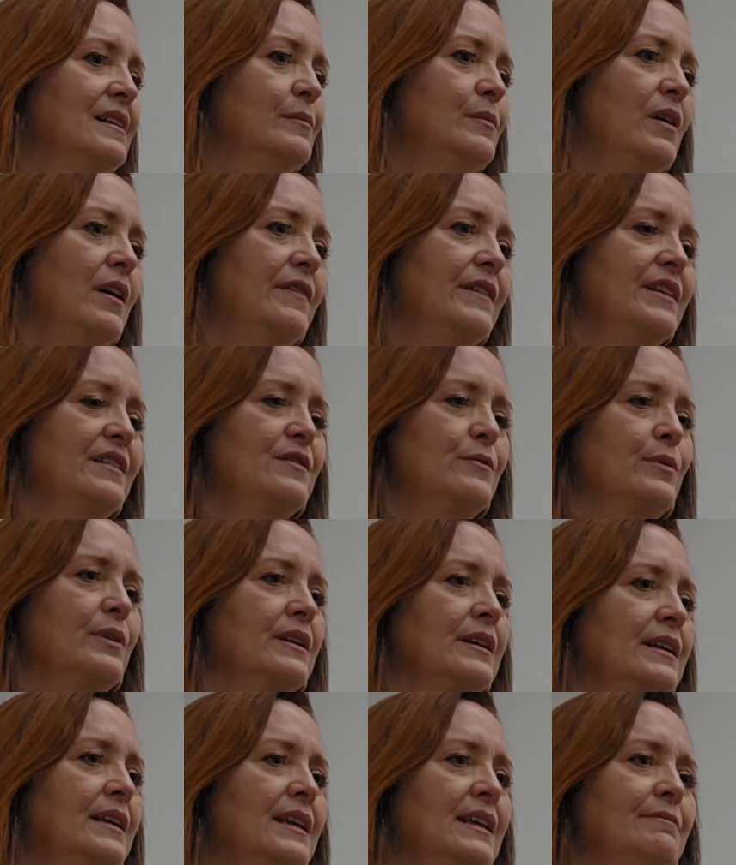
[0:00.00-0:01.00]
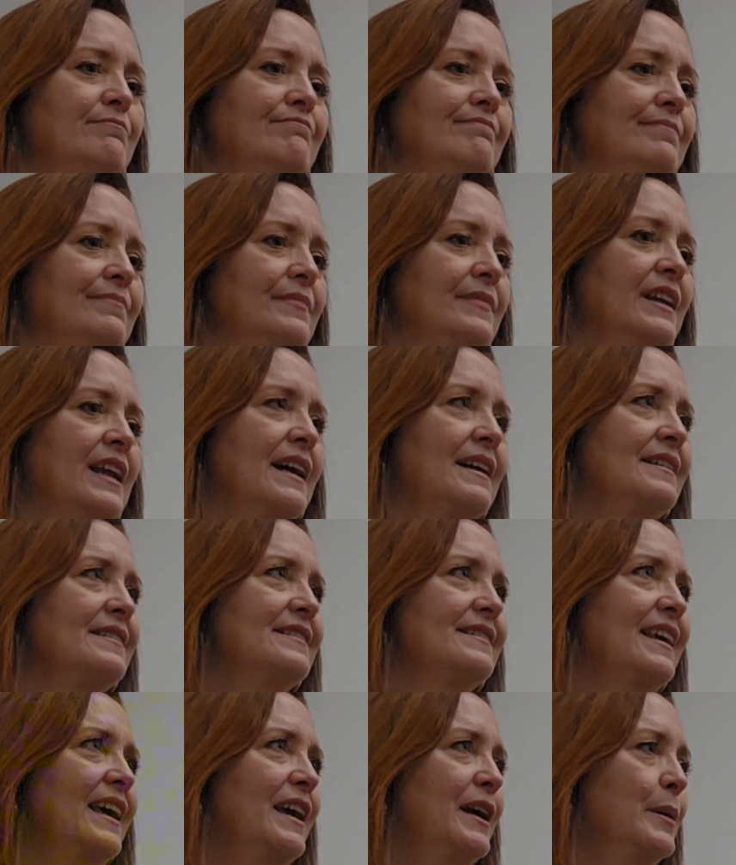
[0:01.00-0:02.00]
on this really
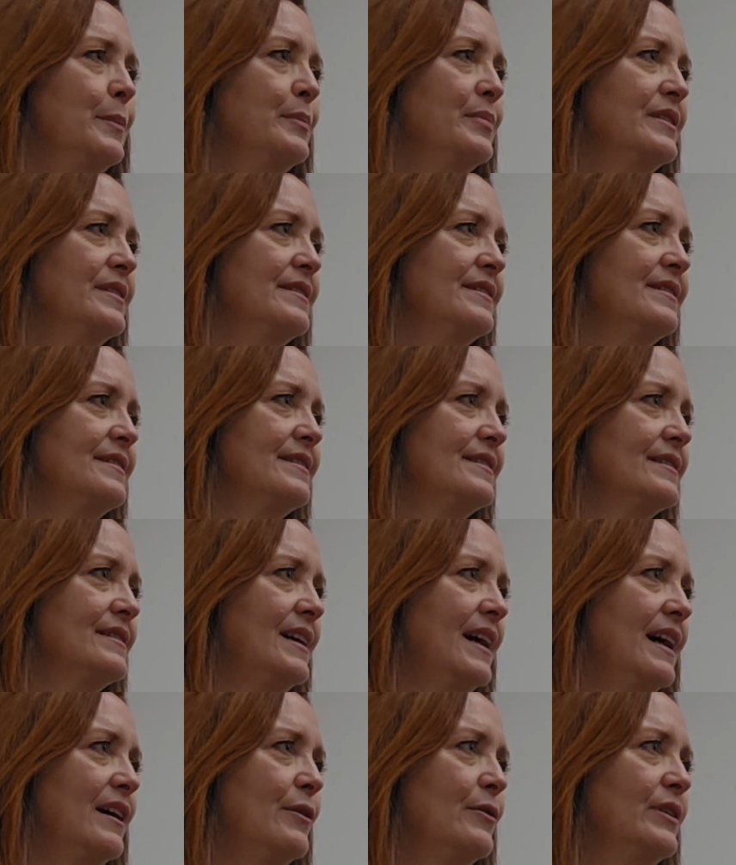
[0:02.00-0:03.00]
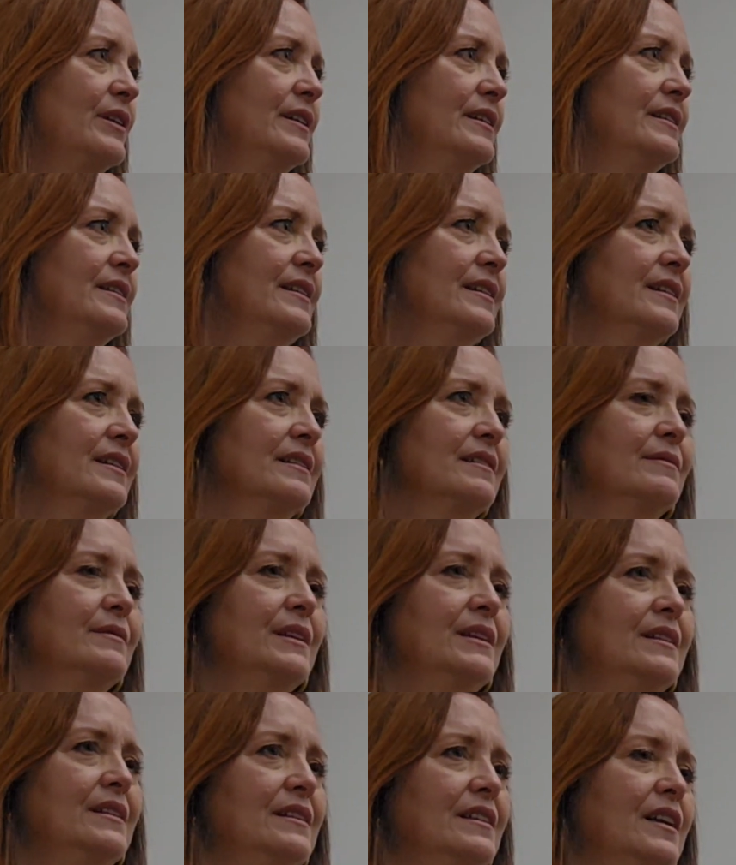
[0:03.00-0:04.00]
nice campus out in a
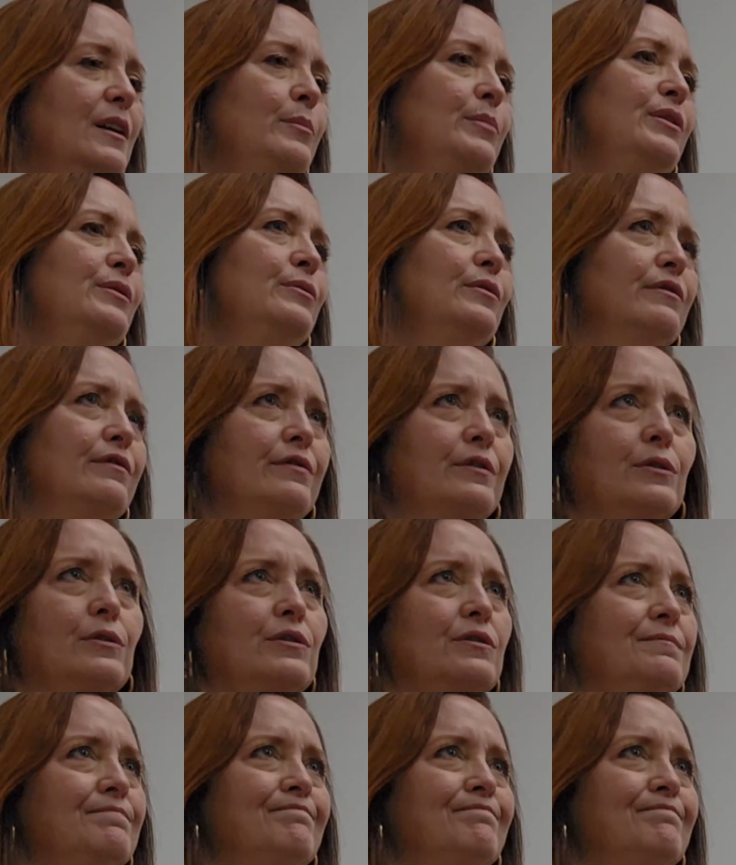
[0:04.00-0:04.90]
beautiful,